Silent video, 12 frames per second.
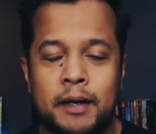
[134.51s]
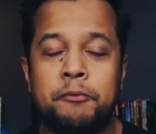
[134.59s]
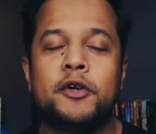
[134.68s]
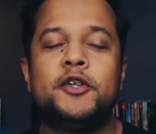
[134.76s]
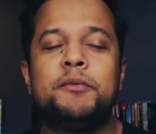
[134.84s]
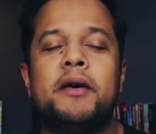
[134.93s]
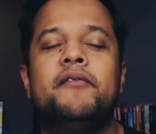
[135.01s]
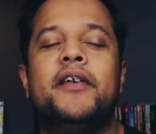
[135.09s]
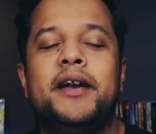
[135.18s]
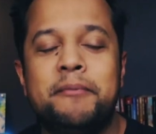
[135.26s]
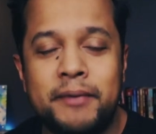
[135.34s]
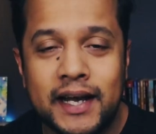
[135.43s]
I'm gonna do my
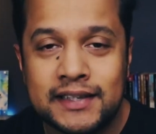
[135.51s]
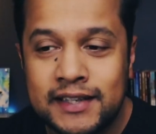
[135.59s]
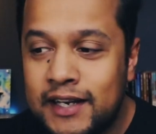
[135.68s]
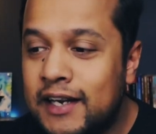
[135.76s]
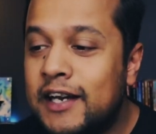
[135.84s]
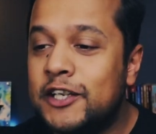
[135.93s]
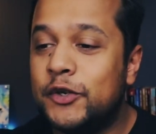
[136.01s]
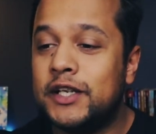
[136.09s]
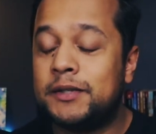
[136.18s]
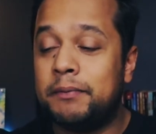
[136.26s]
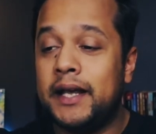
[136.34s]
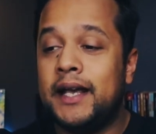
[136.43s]
very best to
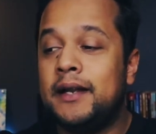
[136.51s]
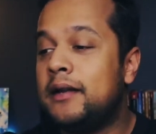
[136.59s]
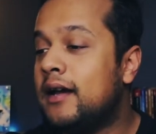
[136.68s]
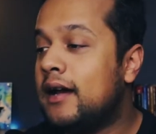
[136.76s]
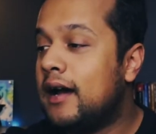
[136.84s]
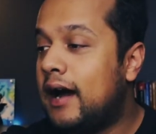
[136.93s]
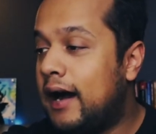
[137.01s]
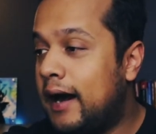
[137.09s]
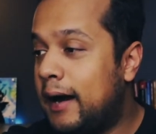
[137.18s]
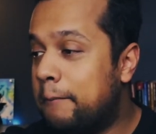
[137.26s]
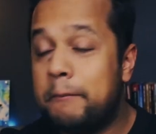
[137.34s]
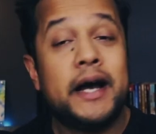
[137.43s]
explain
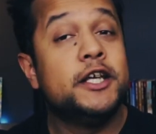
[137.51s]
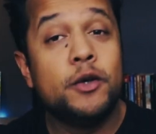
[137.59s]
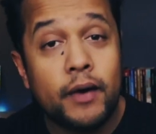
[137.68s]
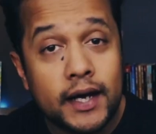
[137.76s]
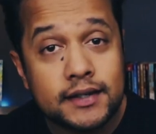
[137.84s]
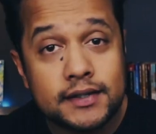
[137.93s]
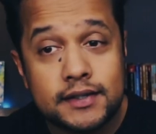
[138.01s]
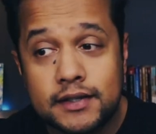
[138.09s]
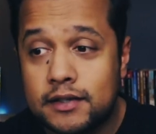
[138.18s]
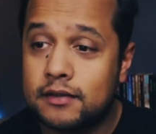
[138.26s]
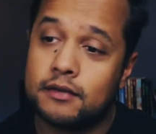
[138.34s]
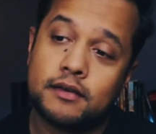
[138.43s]
my
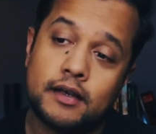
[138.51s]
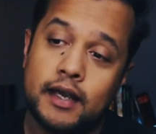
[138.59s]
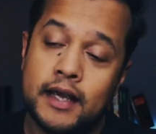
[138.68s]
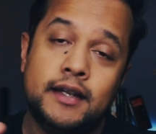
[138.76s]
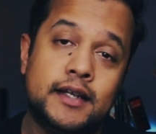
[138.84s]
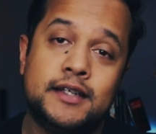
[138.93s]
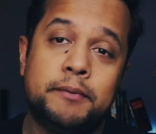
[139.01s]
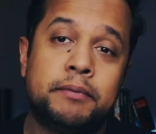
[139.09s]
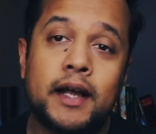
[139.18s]
UX in Disney